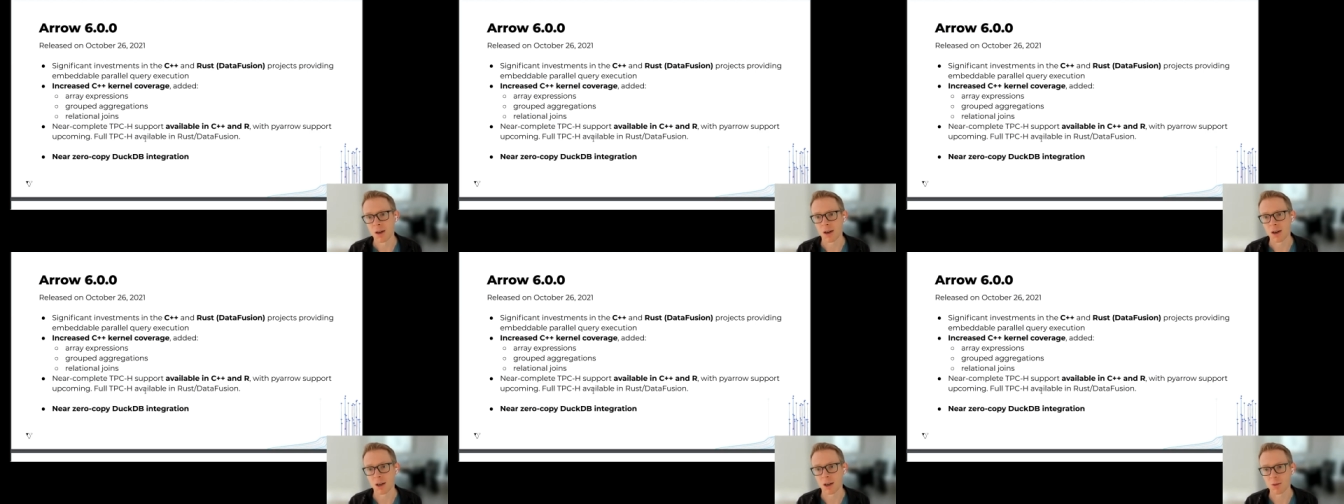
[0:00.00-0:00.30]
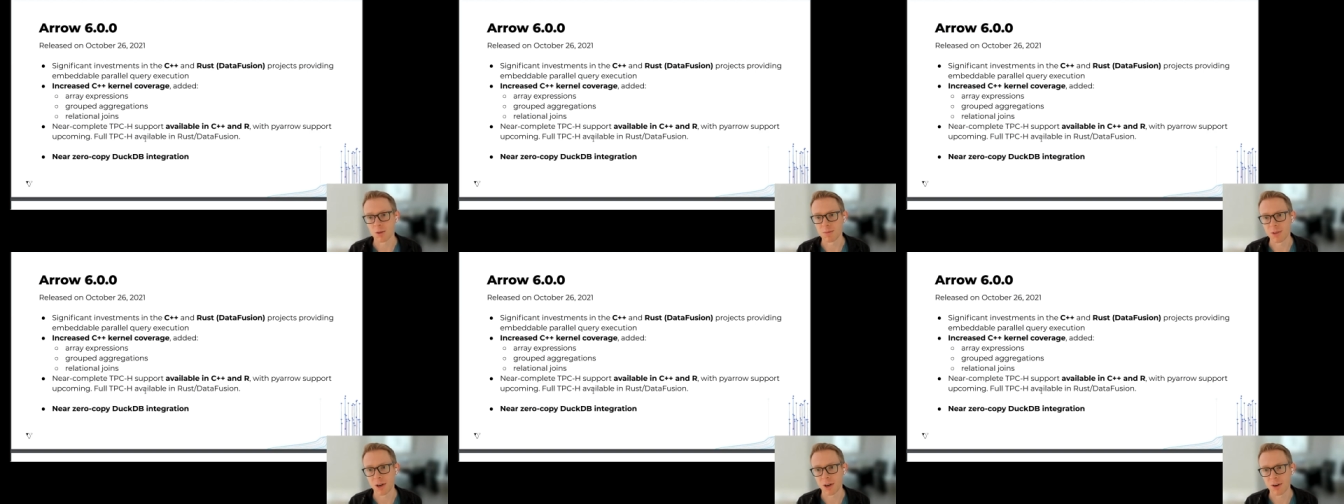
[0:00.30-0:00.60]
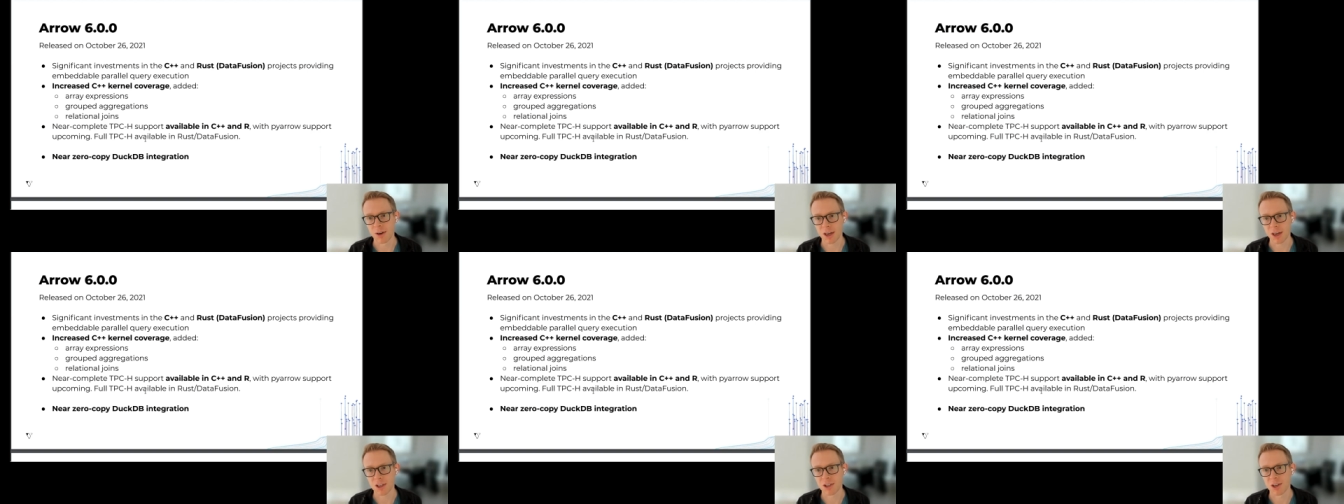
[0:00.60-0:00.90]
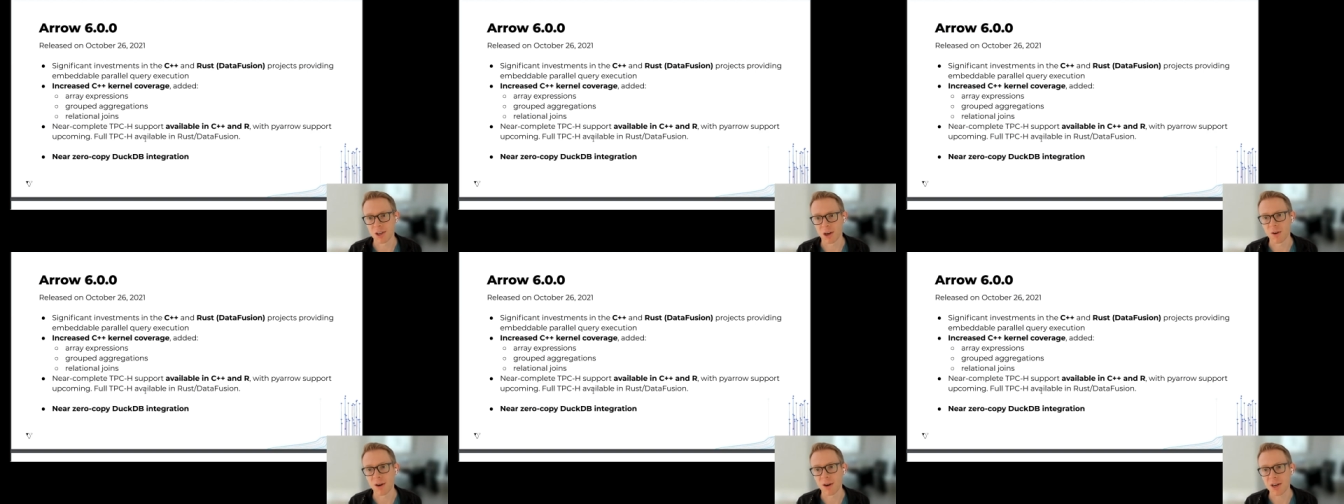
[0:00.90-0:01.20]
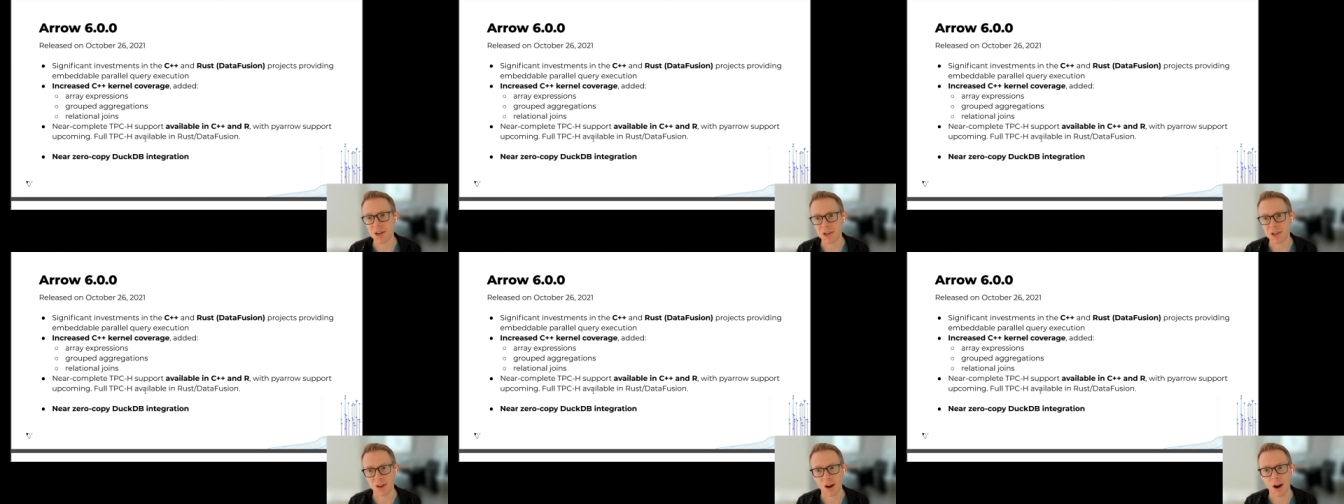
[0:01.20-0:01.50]
um, their next
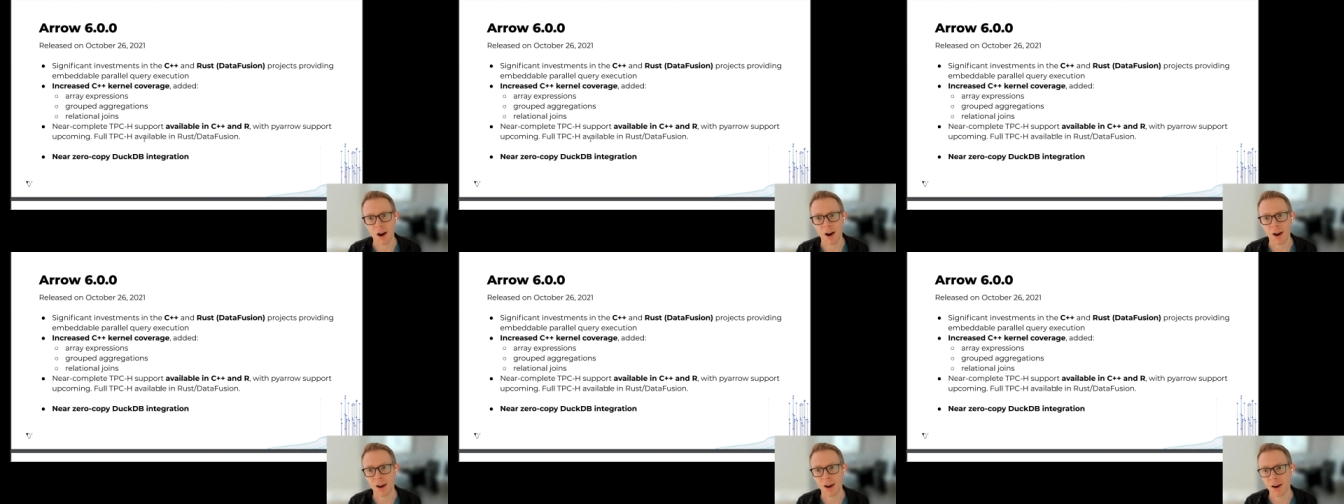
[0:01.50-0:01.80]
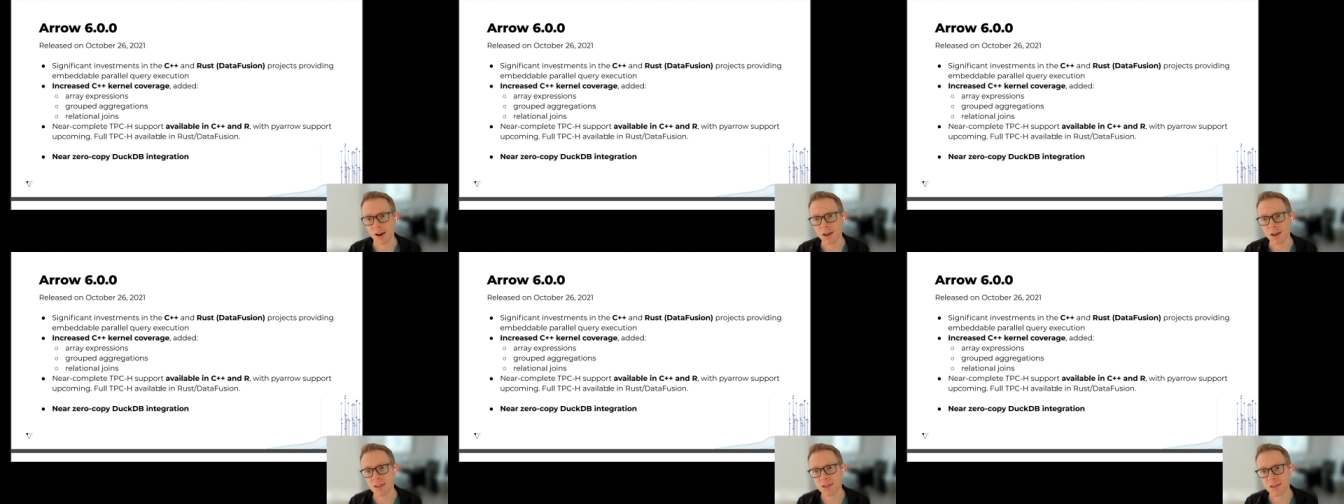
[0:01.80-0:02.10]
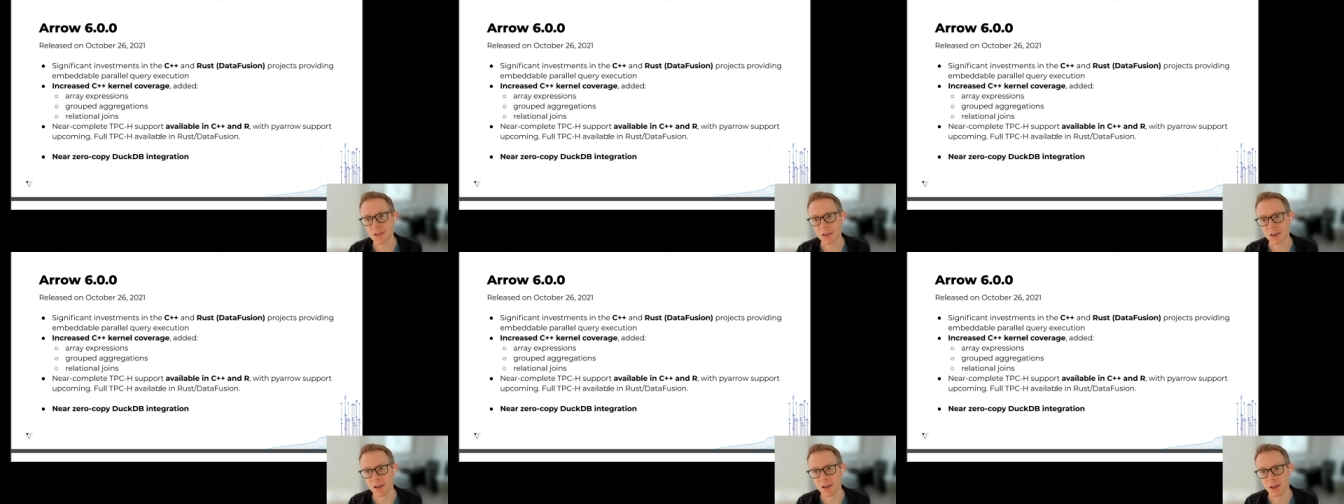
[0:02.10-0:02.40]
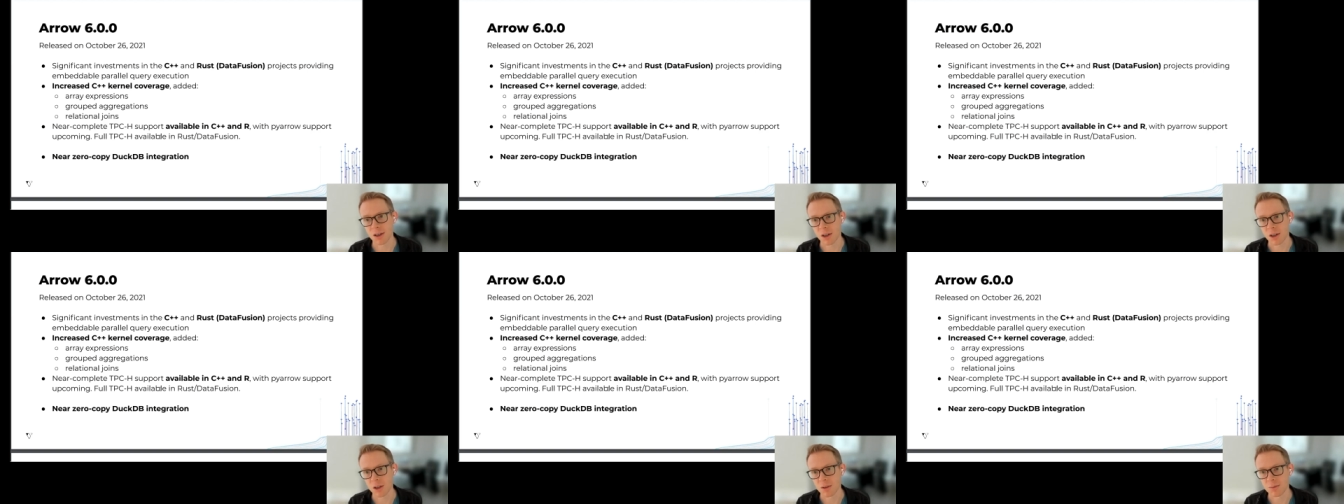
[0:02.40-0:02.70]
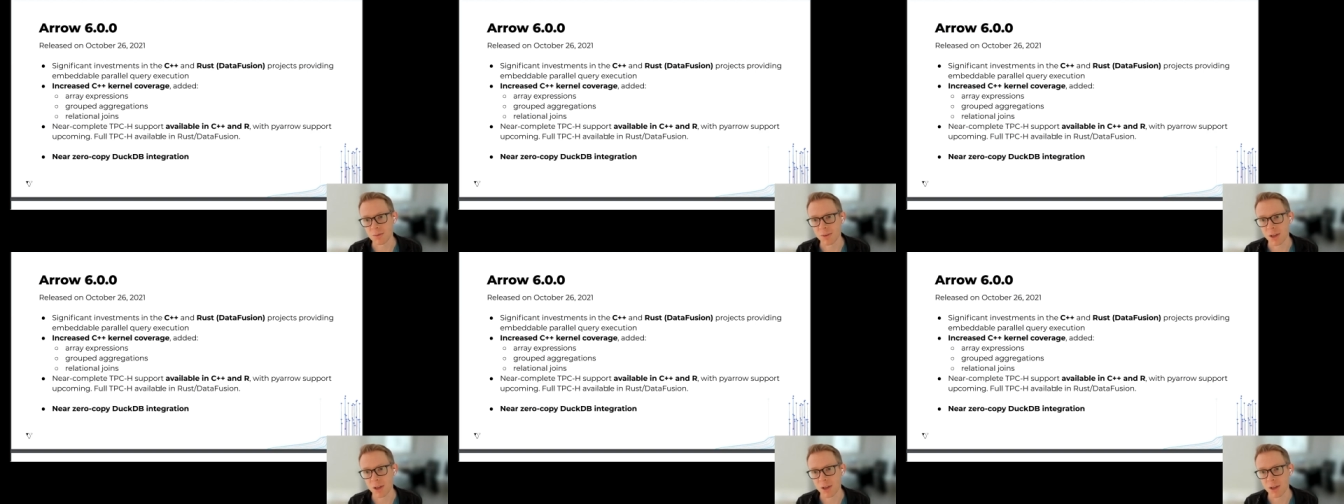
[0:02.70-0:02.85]
generation IOX uh,